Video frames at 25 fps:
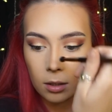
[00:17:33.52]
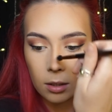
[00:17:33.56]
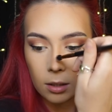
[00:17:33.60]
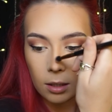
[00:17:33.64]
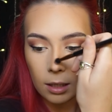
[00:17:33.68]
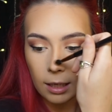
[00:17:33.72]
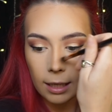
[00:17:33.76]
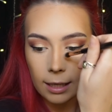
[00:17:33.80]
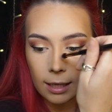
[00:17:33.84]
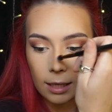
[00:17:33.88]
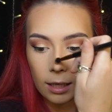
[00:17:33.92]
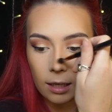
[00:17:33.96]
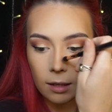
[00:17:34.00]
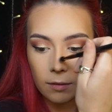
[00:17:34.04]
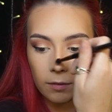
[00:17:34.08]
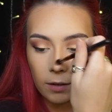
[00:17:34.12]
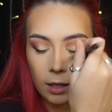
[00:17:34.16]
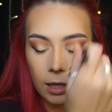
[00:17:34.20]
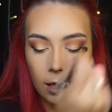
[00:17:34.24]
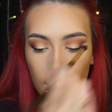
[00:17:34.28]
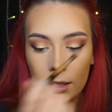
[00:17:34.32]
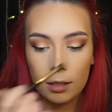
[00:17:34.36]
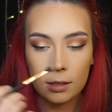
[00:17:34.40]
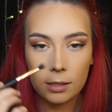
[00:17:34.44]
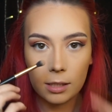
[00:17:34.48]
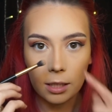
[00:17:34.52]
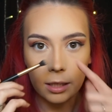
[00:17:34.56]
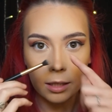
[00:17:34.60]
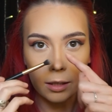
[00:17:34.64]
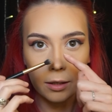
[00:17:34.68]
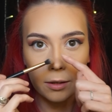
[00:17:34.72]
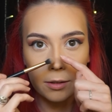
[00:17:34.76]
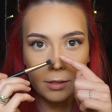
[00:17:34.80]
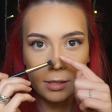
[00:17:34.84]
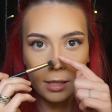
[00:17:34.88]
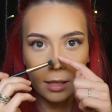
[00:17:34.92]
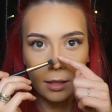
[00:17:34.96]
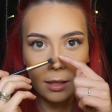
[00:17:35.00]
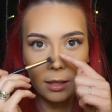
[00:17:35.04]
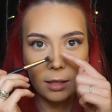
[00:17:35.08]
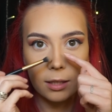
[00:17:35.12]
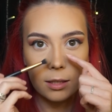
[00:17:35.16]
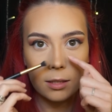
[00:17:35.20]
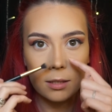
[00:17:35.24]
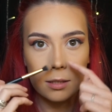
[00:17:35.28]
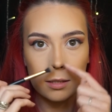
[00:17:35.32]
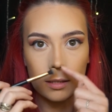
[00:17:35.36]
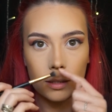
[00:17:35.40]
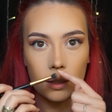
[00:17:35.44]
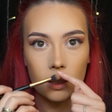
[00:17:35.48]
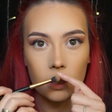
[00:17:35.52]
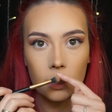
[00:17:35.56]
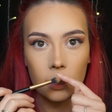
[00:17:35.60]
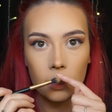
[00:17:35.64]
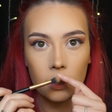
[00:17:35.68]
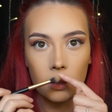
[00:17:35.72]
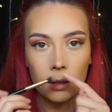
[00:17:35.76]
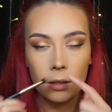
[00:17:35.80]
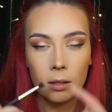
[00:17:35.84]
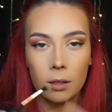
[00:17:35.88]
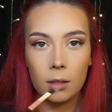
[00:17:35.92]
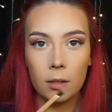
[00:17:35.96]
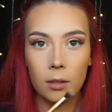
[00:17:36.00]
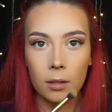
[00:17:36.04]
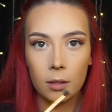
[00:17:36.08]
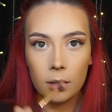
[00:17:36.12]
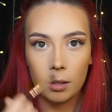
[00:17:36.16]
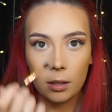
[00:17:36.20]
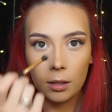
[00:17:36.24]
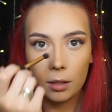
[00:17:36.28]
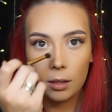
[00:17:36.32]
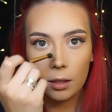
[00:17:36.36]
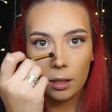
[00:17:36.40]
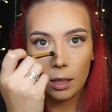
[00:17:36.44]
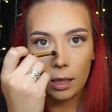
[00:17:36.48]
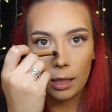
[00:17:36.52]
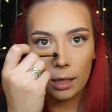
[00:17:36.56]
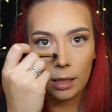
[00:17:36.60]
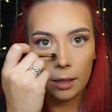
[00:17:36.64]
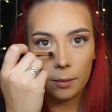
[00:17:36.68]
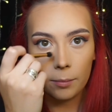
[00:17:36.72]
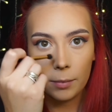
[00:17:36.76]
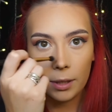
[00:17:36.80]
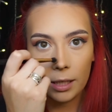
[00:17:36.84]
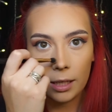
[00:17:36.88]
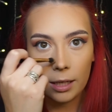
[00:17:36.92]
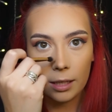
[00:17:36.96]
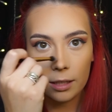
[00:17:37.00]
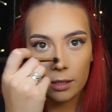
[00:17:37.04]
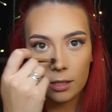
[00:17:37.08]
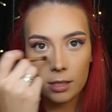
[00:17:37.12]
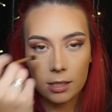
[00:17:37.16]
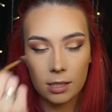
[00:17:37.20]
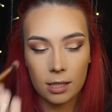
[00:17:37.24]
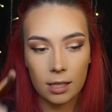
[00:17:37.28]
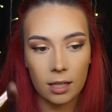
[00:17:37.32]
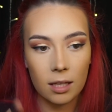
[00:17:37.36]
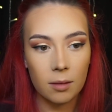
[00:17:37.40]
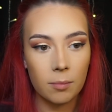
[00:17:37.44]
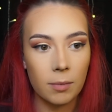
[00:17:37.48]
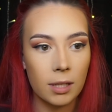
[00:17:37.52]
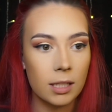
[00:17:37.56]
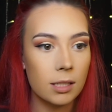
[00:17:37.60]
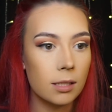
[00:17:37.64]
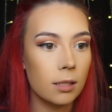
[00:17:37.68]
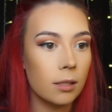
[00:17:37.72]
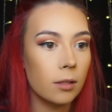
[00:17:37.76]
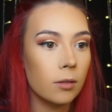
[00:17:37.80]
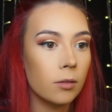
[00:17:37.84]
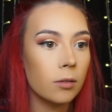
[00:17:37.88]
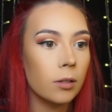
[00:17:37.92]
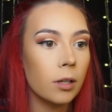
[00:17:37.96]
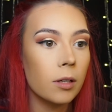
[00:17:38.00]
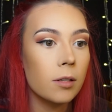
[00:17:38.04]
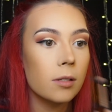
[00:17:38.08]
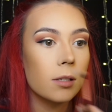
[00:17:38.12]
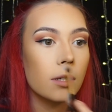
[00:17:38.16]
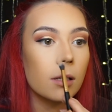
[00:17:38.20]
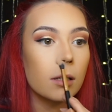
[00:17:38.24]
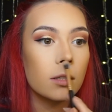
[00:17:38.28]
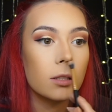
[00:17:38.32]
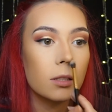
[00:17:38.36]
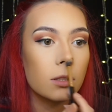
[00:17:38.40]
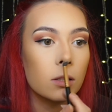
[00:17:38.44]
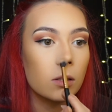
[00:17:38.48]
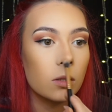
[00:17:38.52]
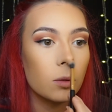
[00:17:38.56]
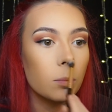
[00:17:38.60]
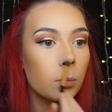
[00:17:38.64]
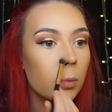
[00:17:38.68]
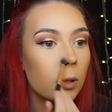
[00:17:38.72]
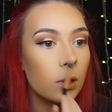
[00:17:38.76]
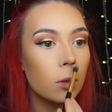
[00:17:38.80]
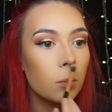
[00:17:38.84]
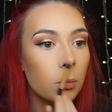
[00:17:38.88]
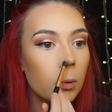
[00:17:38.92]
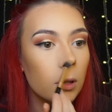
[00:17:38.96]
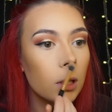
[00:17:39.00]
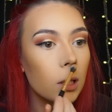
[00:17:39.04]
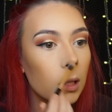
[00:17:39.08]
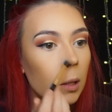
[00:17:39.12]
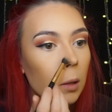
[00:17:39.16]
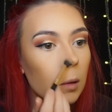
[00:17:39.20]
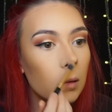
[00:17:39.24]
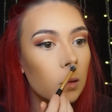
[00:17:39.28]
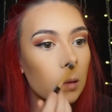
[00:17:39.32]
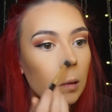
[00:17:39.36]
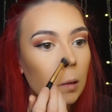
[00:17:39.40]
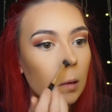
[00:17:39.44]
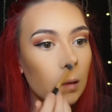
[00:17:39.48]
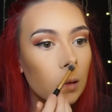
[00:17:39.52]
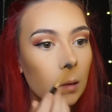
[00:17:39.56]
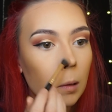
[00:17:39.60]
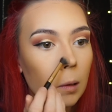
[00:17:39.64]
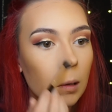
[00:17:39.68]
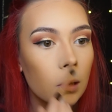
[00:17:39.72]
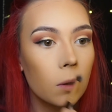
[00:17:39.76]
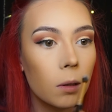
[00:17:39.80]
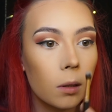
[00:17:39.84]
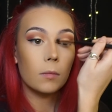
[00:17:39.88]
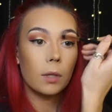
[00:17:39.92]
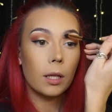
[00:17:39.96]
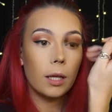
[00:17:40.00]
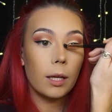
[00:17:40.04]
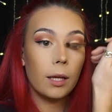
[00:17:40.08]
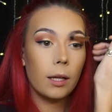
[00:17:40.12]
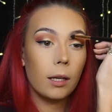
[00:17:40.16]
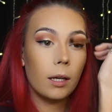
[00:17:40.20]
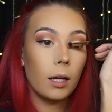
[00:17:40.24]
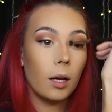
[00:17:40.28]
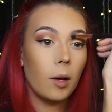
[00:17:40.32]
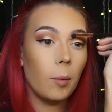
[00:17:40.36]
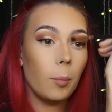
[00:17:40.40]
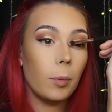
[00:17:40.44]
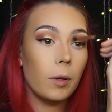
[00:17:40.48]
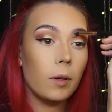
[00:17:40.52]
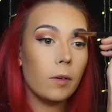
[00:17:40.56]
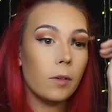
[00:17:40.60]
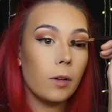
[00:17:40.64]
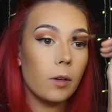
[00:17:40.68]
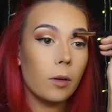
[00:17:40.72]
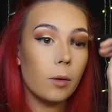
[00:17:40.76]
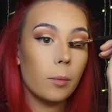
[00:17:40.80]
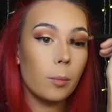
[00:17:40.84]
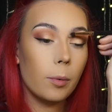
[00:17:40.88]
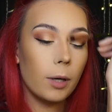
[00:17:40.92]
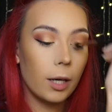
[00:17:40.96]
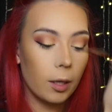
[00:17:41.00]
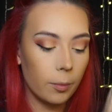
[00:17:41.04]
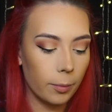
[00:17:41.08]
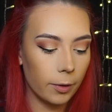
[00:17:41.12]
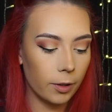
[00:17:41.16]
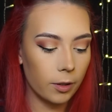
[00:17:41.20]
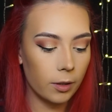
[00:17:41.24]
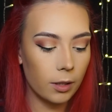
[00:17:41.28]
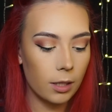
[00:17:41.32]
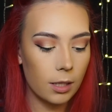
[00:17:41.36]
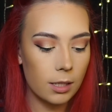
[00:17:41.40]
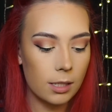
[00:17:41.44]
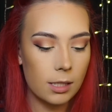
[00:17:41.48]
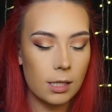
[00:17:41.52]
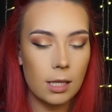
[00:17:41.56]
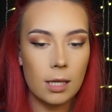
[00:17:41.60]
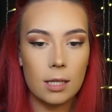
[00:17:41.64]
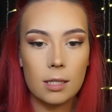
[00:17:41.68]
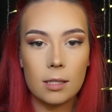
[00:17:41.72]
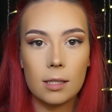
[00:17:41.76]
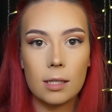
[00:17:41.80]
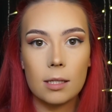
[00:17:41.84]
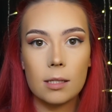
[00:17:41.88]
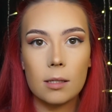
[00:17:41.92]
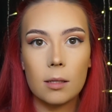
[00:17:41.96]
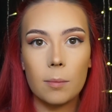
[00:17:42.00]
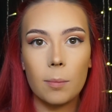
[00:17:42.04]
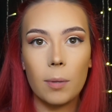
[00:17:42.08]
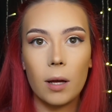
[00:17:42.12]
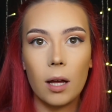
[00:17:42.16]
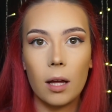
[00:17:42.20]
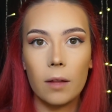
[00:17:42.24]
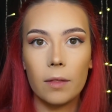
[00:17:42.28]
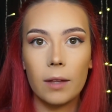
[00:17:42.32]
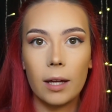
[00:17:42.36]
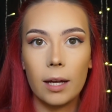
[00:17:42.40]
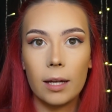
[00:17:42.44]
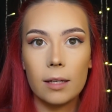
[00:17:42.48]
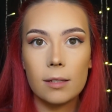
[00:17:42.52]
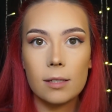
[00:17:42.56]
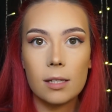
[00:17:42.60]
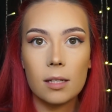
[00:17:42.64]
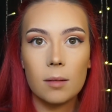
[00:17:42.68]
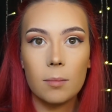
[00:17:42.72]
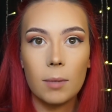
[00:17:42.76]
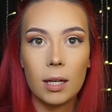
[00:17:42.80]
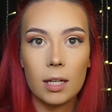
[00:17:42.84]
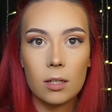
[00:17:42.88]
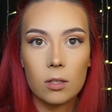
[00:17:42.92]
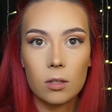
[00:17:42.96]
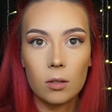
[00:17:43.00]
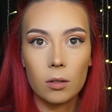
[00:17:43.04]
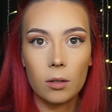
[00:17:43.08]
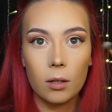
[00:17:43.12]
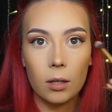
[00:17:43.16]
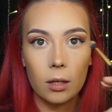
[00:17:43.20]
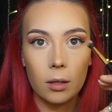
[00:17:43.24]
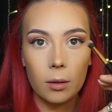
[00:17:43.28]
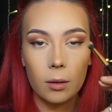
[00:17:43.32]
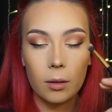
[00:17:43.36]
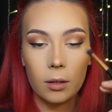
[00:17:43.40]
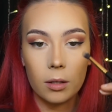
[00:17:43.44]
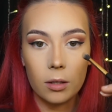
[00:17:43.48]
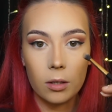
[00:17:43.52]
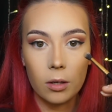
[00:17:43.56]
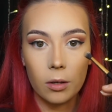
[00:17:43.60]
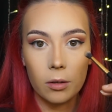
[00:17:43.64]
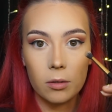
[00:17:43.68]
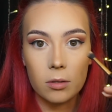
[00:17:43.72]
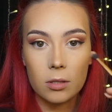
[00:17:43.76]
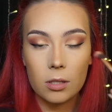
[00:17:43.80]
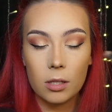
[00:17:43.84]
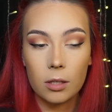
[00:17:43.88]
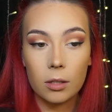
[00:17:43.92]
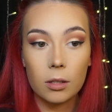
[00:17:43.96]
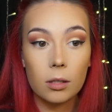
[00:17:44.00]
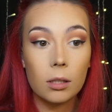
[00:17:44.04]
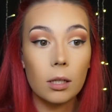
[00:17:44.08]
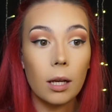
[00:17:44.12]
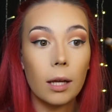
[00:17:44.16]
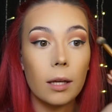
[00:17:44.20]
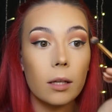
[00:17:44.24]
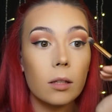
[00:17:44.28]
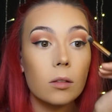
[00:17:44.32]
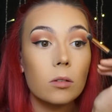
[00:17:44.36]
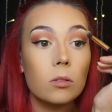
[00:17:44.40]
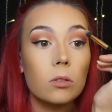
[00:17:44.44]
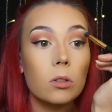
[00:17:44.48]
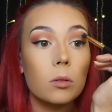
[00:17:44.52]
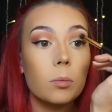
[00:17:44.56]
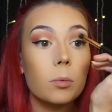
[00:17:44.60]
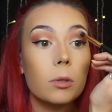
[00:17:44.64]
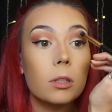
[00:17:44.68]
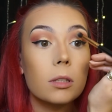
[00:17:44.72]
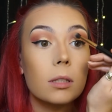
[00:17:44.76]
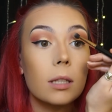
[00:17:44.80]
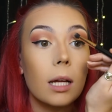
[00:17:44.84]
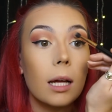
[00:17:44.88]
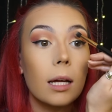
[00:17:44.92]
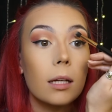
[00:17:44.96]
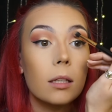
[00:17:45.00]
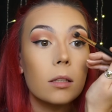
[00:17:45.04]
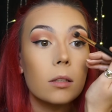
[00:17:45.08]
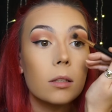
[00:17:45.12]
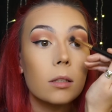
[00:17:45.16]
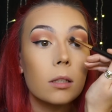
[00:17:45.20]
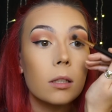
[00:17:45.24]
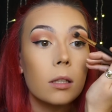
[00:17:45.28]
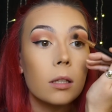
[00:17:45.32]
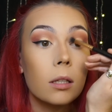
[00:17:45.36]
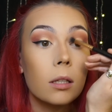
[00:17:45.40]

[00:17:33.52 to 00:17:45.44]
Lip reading: like a love heart, so it goes like this. And I just think it makes your nose look super duper cute. And up into your brow bone, because this is the part that actually makes your nose look like super snatched.